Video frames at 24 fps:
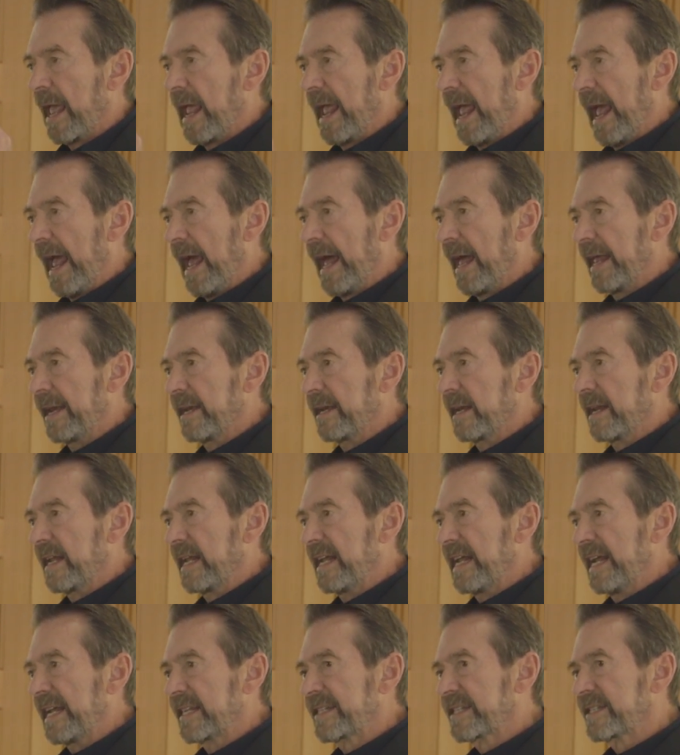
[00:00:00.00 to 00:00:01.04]
And
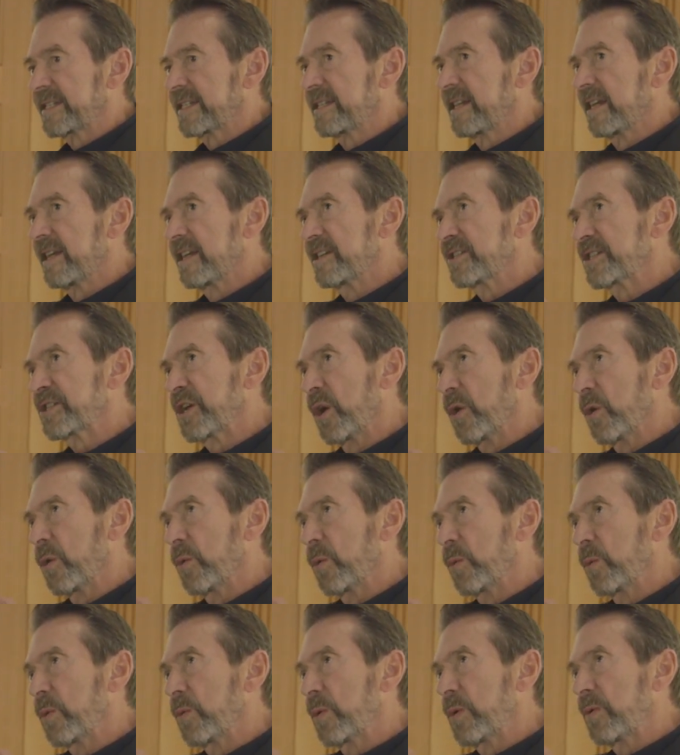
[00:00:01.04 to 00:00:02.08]
it's
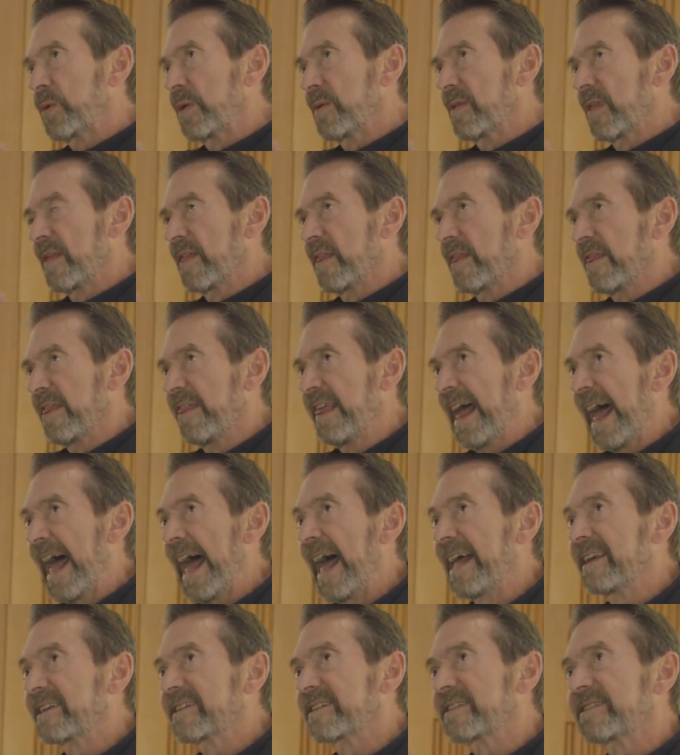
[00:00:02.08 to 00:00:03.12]
so
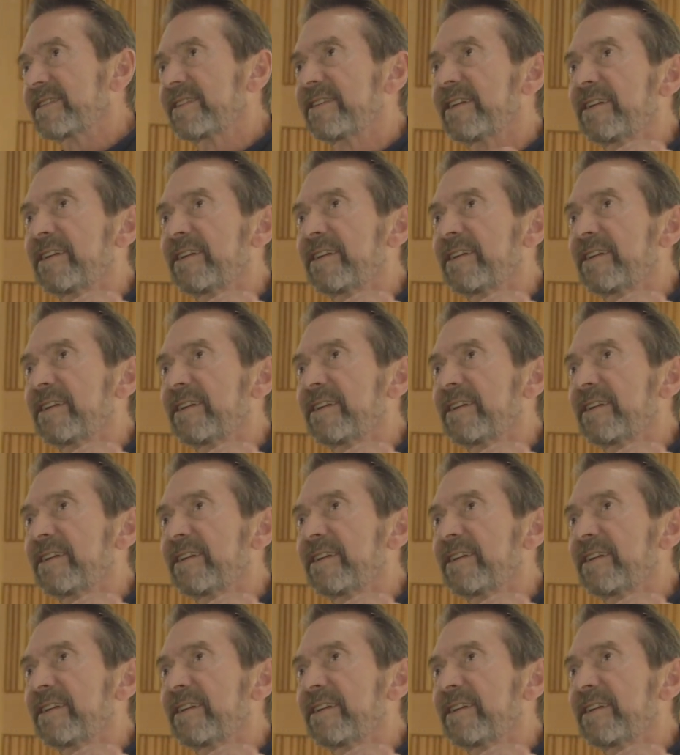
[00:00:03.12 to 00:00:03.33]
that